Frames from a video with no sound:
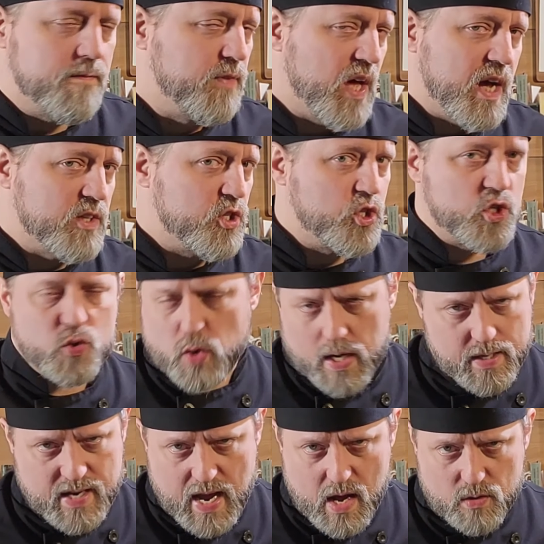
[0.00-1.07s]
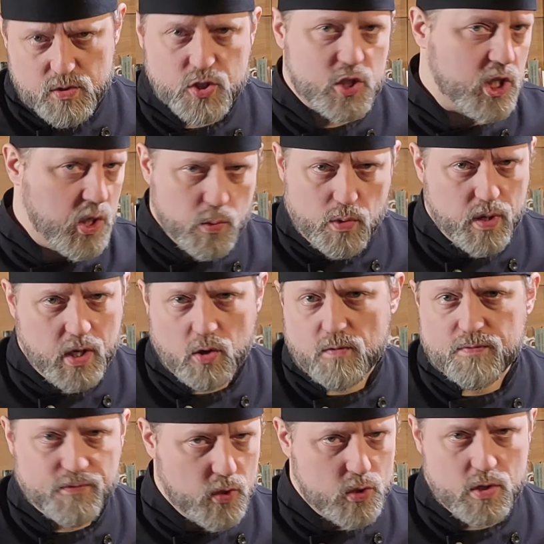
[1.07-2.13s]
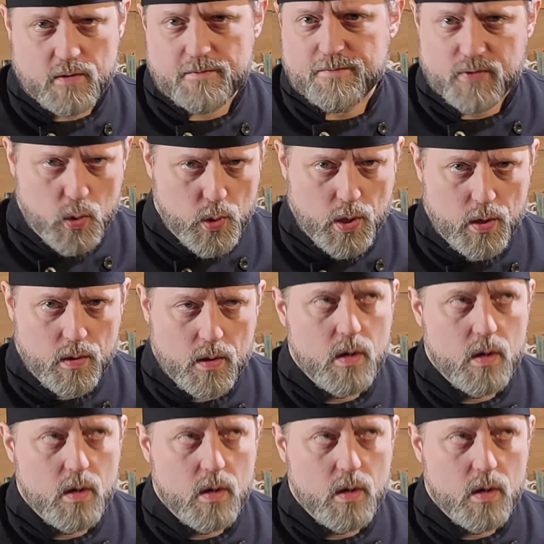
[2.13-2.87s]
it flies straight down, skewering your foot to the floor.